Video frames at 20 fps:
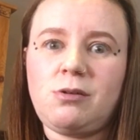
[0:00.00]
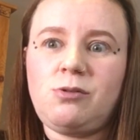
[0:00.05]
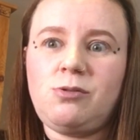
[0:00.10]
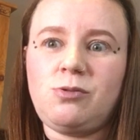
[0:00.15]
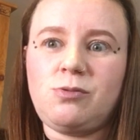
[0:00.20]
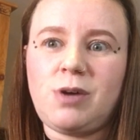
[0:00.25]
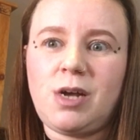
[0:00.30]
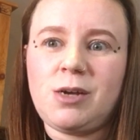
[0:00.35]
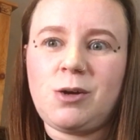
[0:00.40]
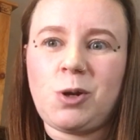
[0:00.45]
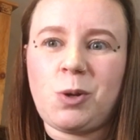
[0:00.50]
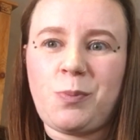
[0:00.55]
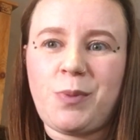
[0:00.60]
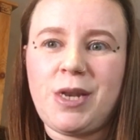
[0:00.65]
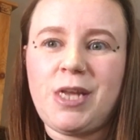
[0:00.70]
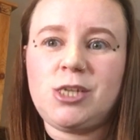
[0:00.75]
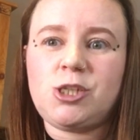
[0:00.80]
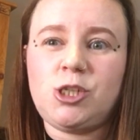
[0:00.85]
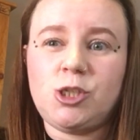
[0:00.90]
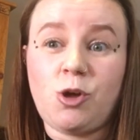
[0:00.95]
oh, hang on a
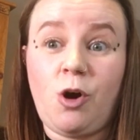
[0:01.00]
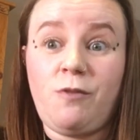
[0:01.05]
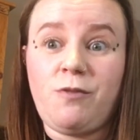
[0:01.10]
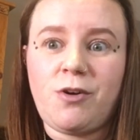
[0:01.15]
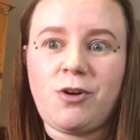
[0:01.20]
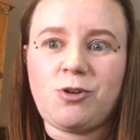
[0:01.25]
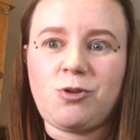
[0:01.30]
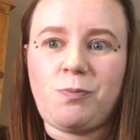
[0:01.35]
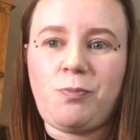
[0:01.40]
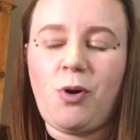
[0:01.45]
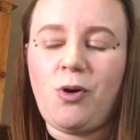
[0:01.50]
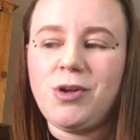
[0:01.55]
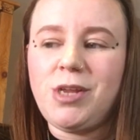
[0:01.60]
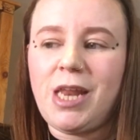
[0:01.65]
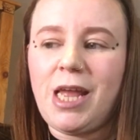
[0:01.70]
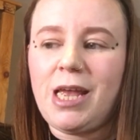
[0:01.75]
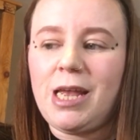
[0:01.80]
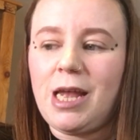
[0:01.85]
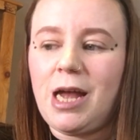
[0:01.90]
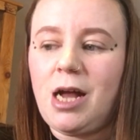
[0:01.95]
minute, she's got a very good point
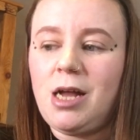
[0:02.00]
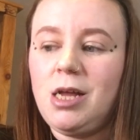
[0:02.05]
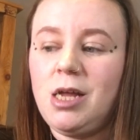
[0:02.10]
here,